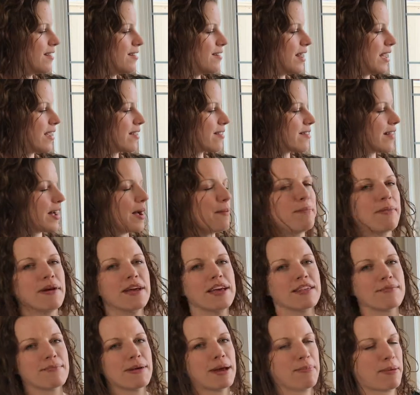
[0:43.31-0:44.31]
Next up
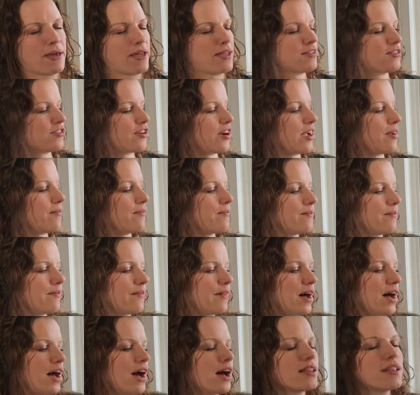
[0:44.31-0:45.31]
is my paint tray.
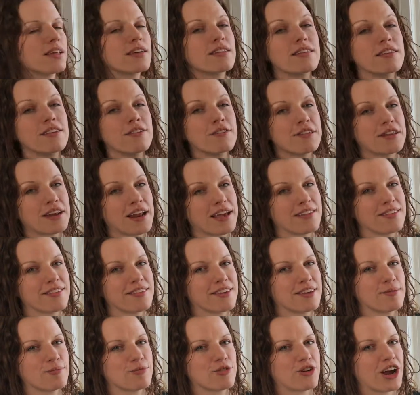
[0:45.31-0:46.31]
I like to use an ice
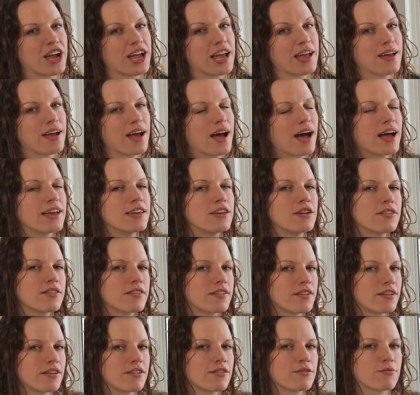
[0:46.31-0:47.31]
cube tray. I
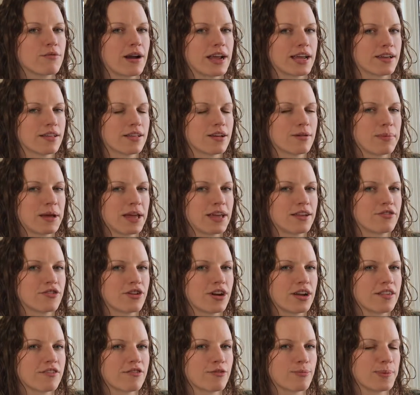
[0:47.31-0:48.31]
used to use regular paint
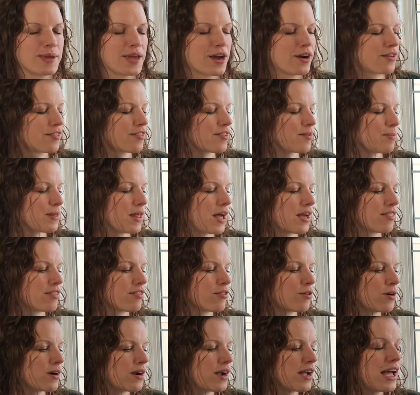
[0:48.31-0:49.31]
trays from the art supply
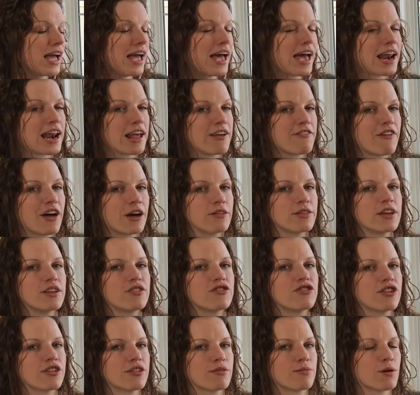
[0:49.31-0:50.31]
store, and I found they
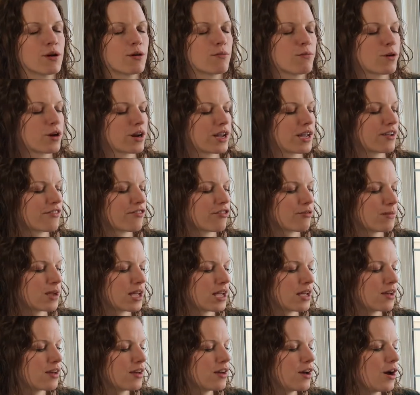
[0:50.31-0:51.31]
just weren't working for me.